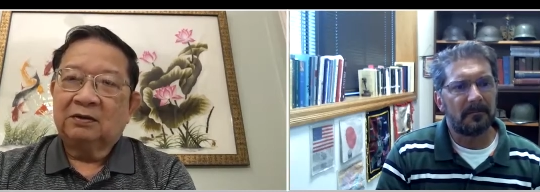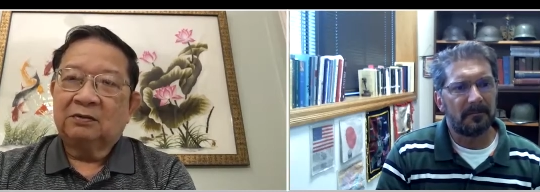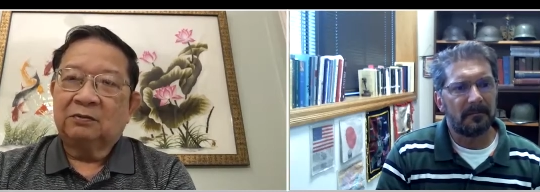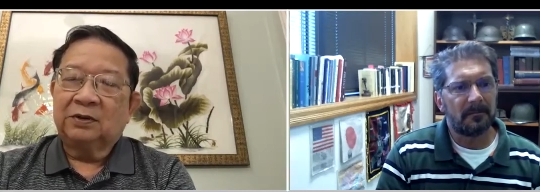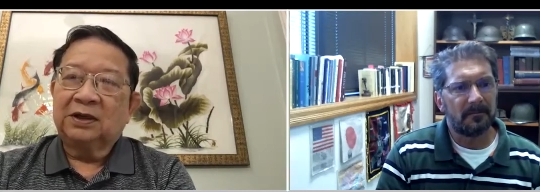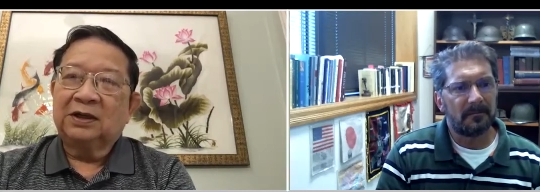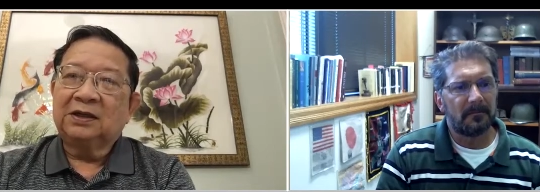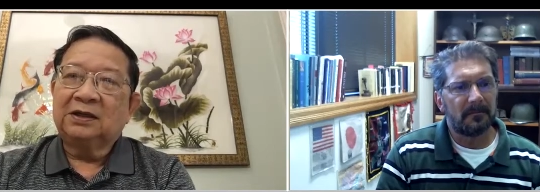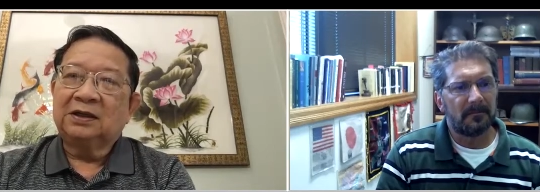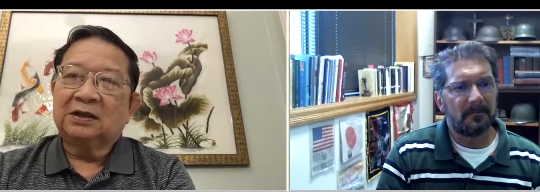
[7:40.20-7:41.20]

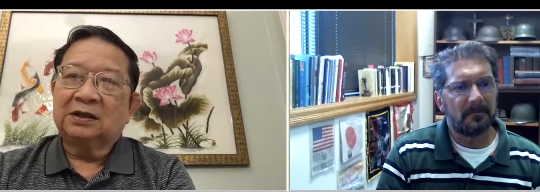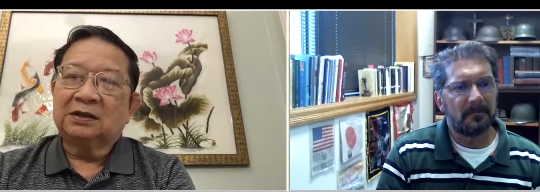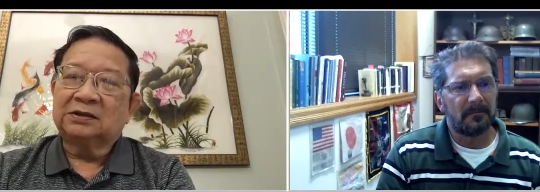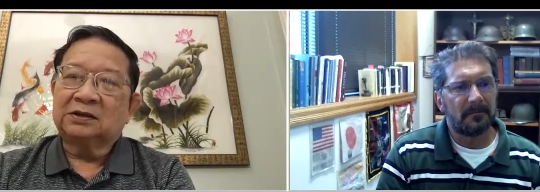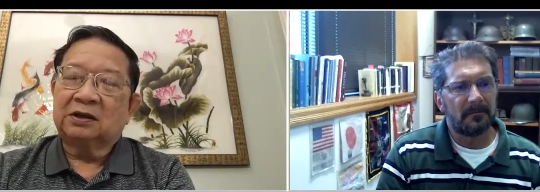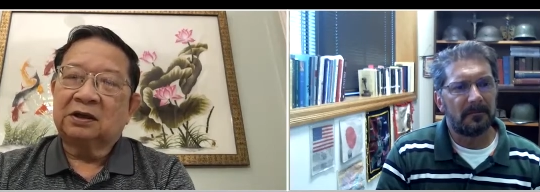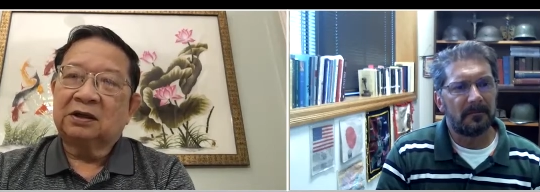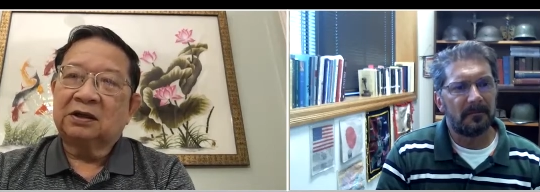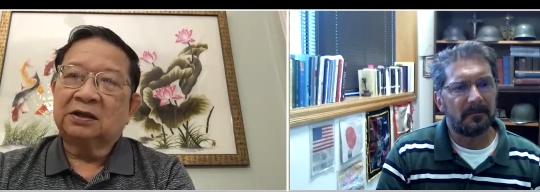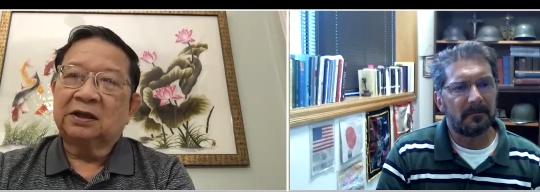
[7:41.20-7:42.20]
Speaker 1: We uh,
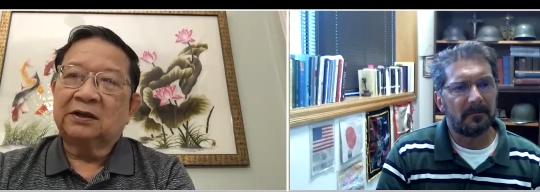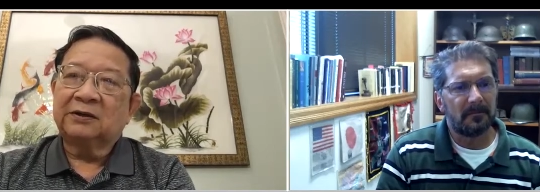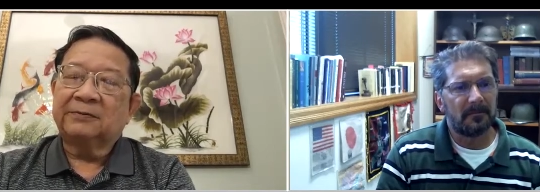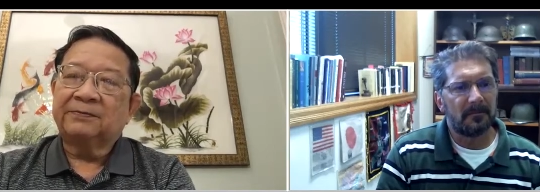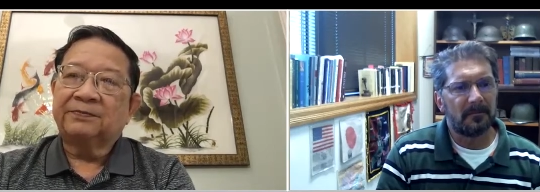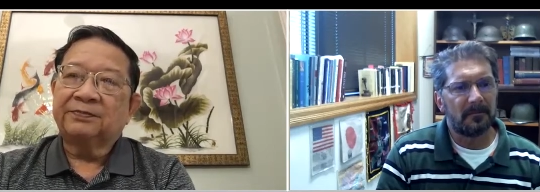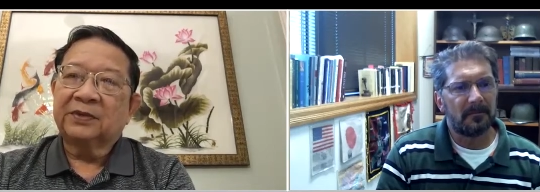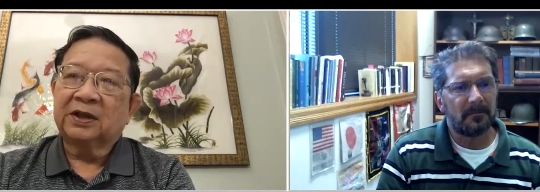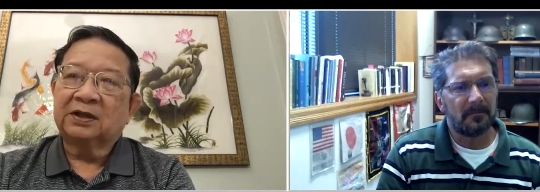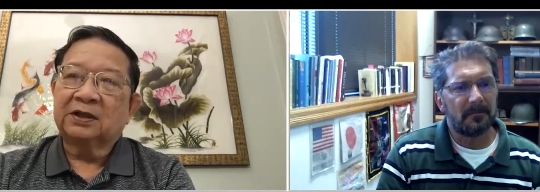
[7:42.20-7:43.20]
saw um,
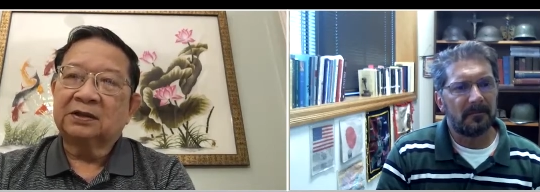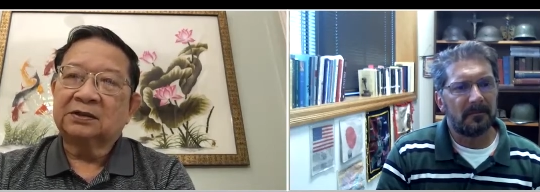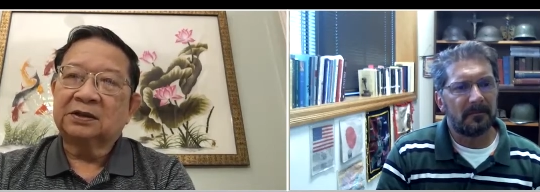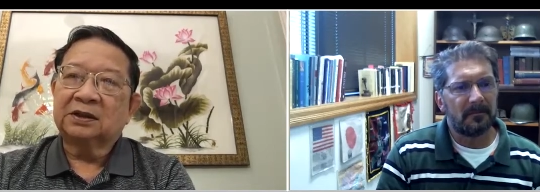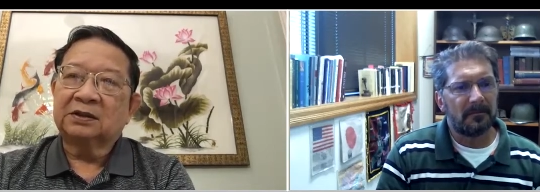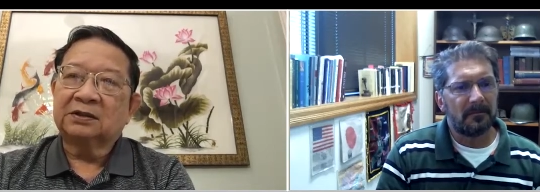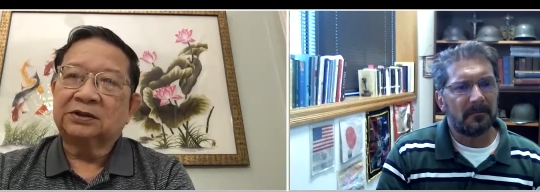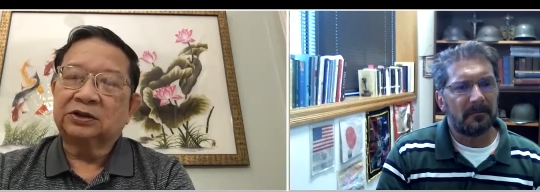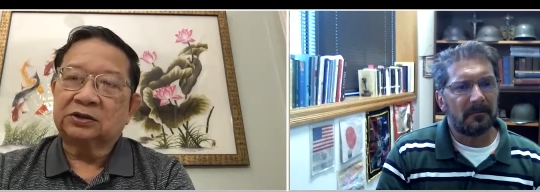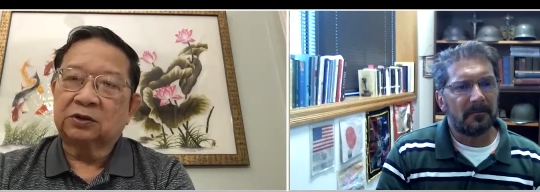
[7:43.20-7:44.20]
uh, uh,
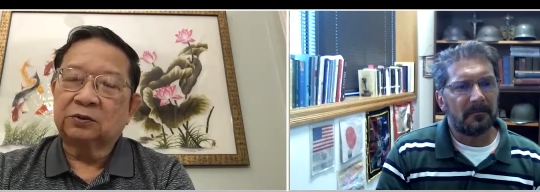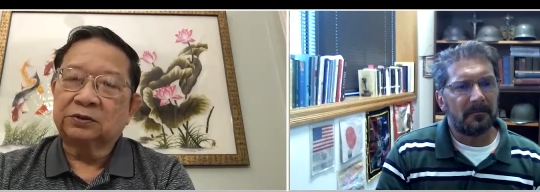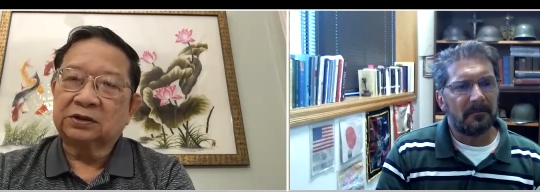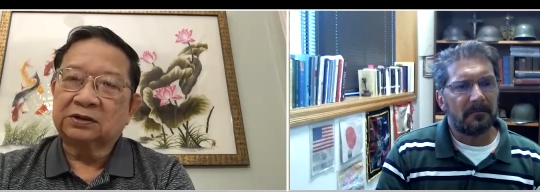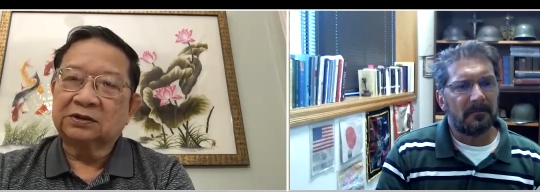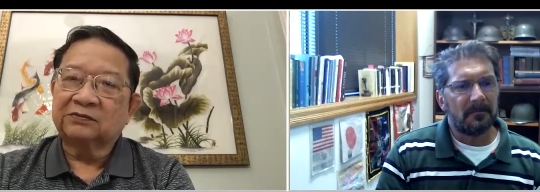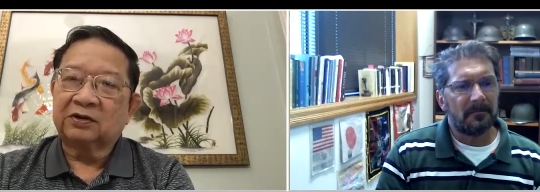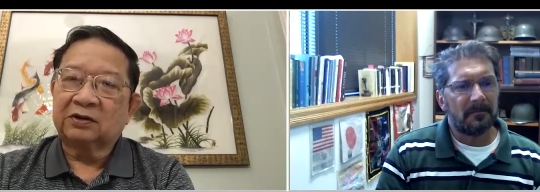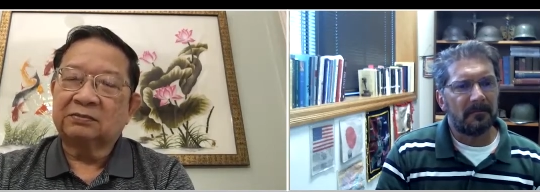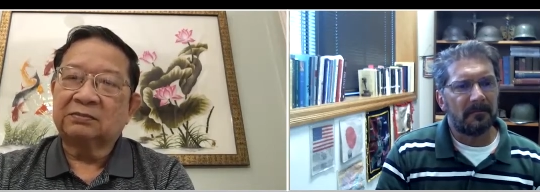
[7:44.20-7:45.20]
soldiers
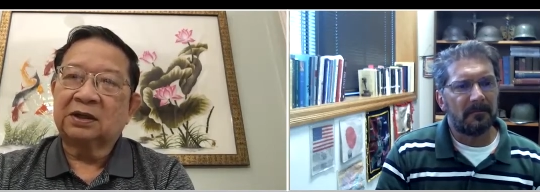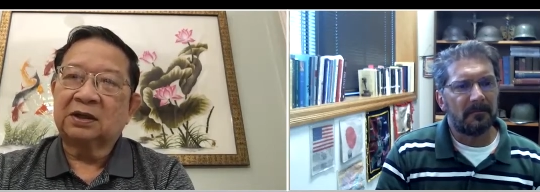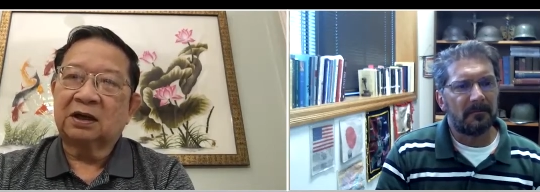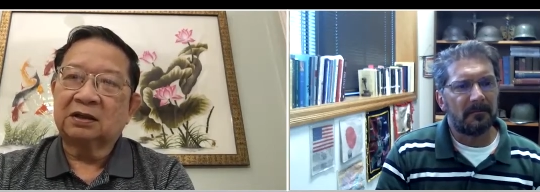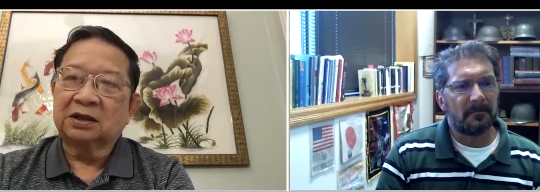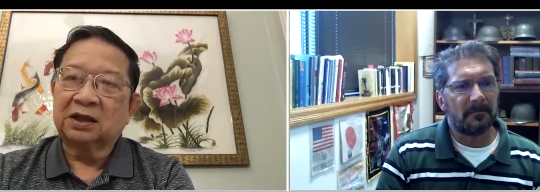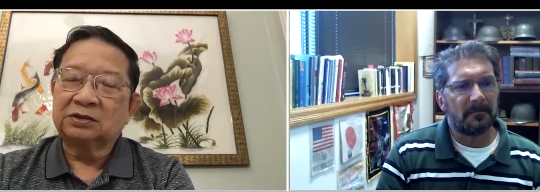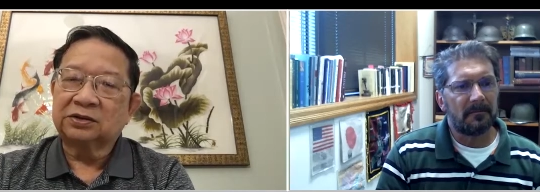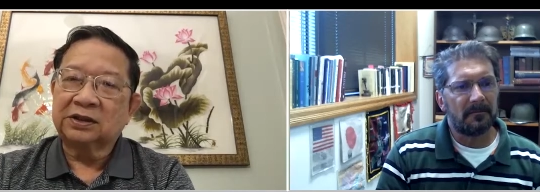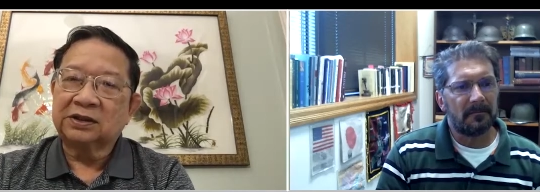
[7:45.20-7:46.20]
from other
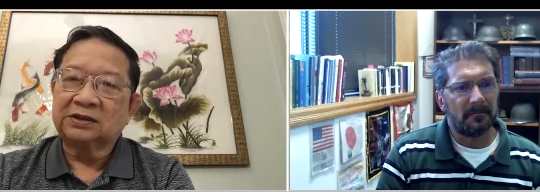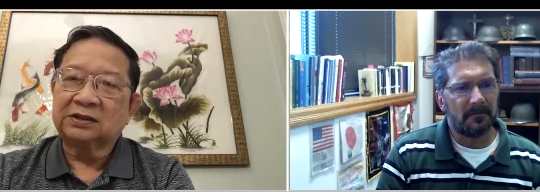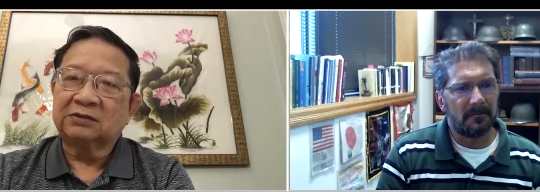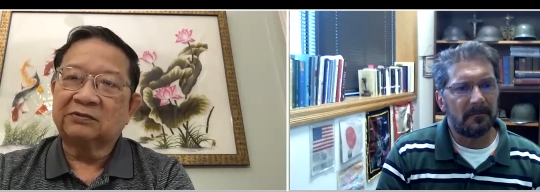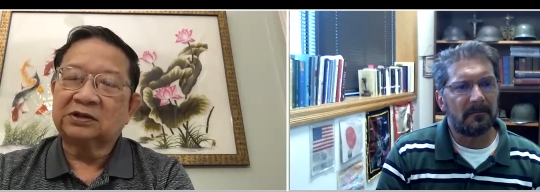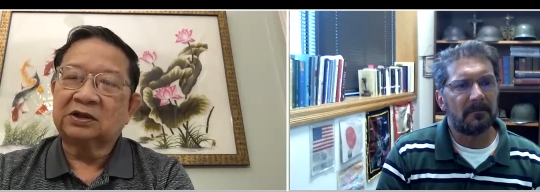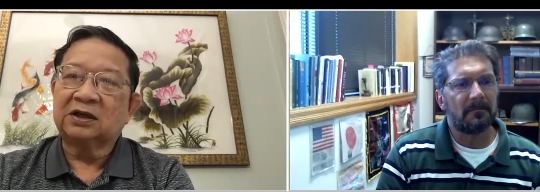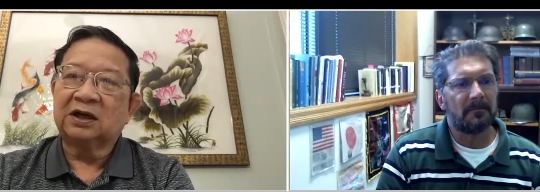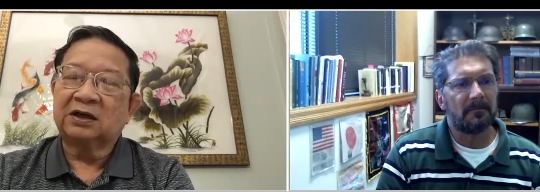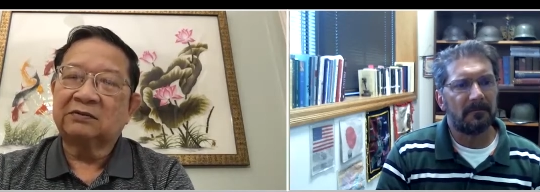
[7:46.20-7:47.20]
countries. We saw a
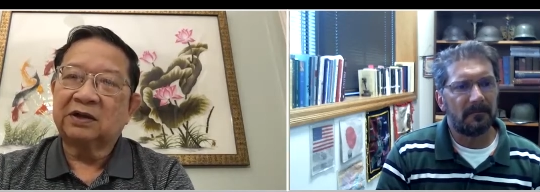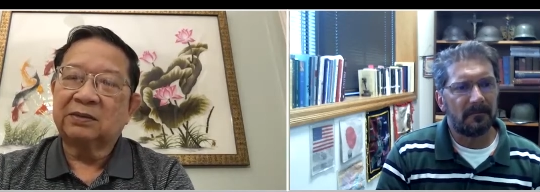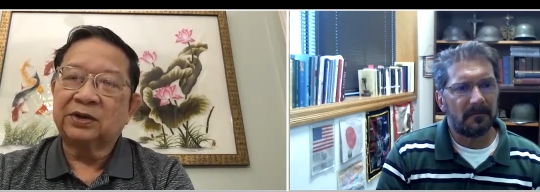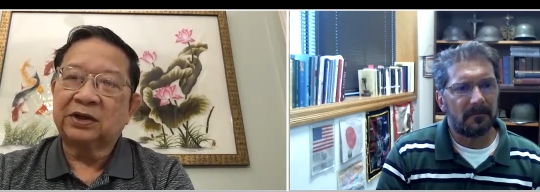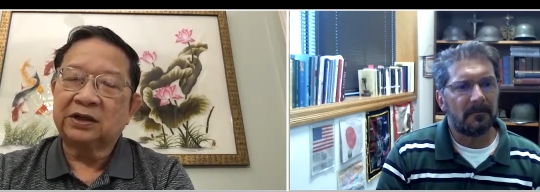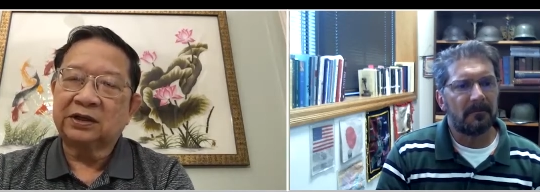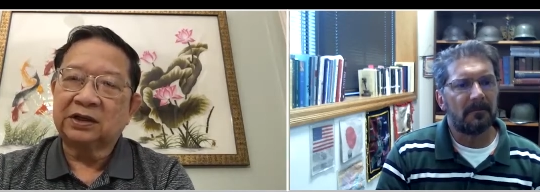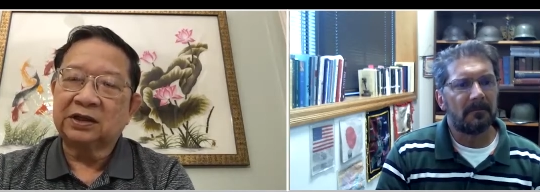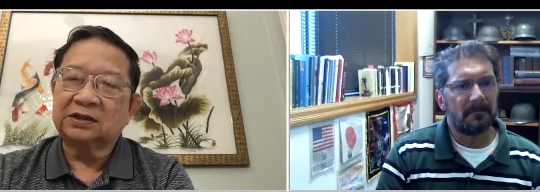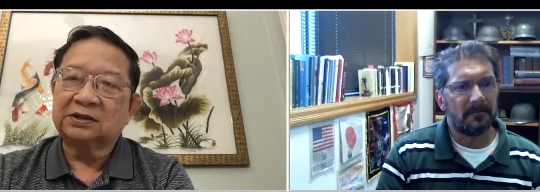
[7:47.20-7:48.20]
lot of
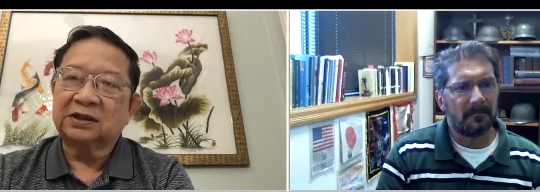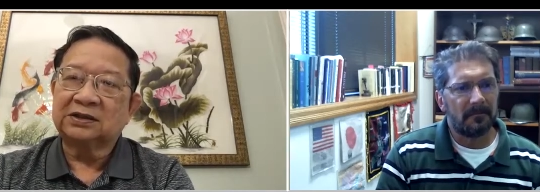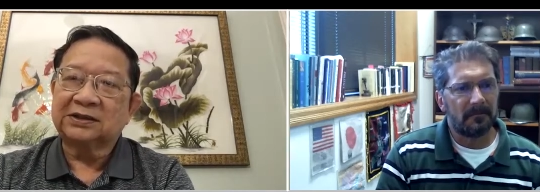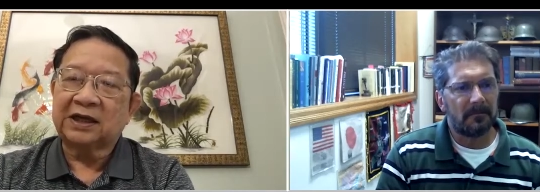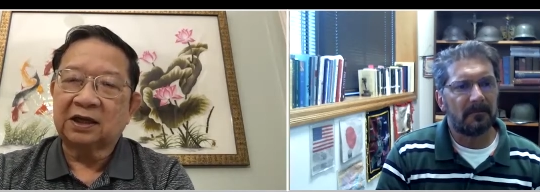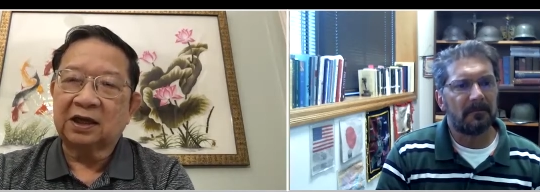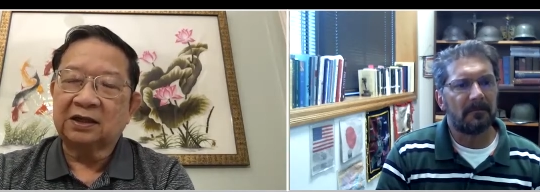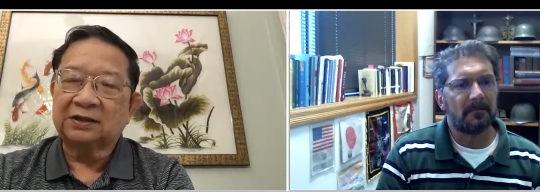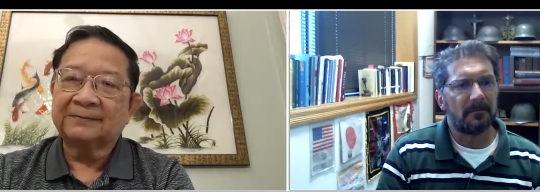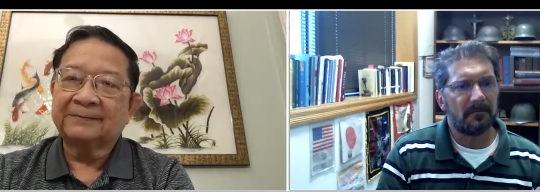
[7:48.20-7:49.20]
Americans in
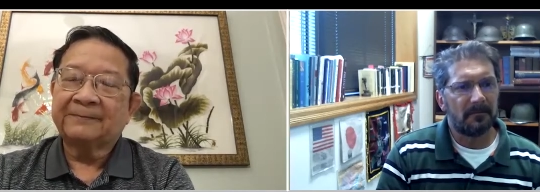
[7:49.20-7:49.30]
Saigon,